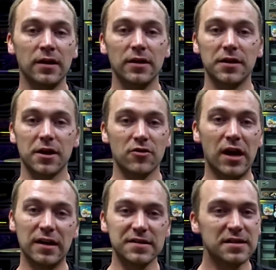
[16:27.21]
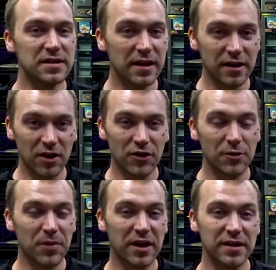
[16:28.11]
They're not sitting on their
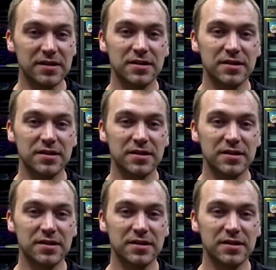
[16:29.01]
piss.